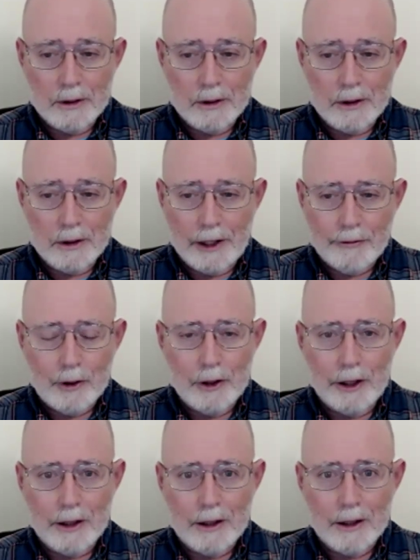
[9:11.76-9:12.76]
left
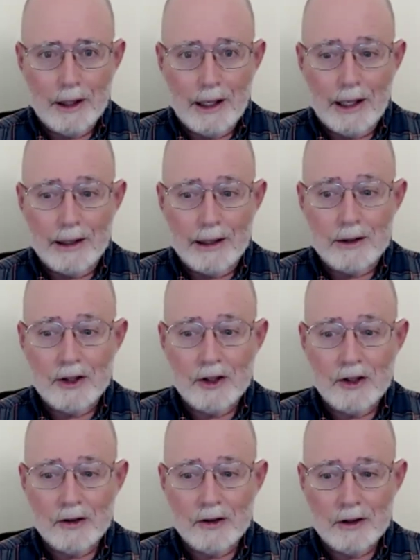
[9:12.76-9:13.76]
click on
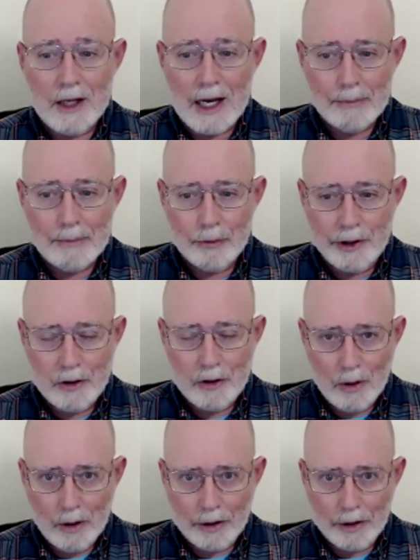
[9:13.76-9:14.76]
stop
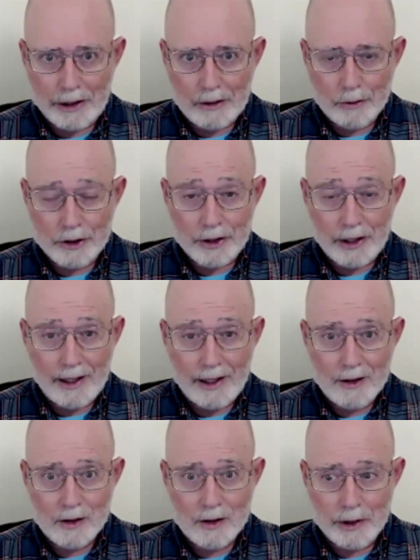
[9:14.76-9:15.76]
recording, which
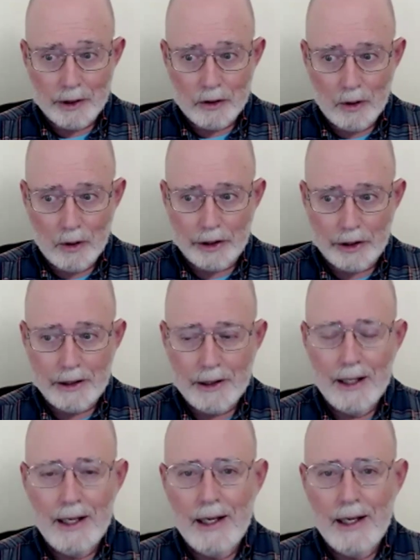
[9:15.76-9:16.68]
ends the recording.